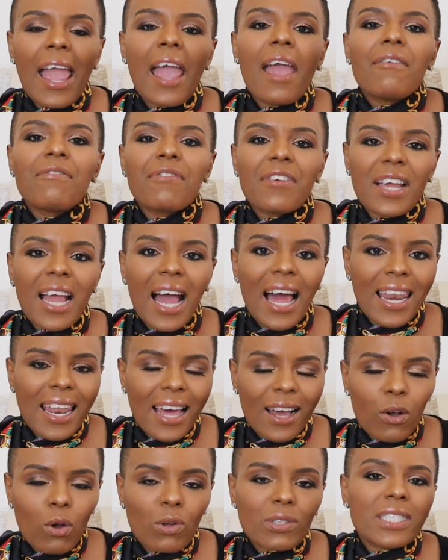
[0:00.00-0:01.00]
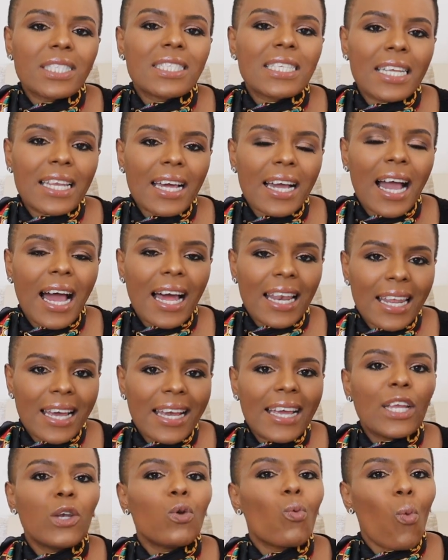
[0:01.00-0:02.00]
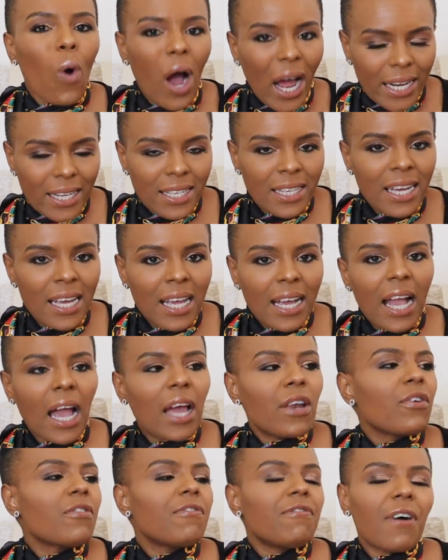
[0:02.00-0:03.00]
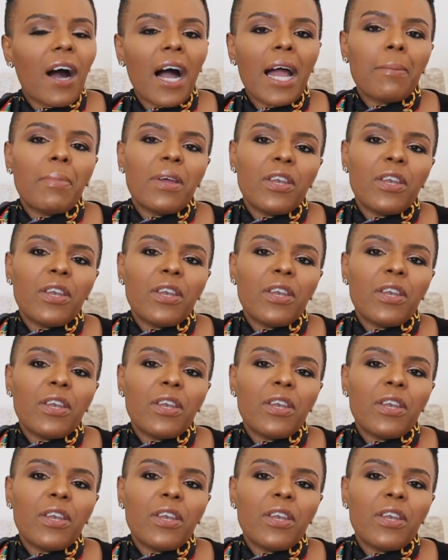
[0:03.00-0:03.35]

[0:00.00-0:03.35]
every color, concealer color in one kind of vibe,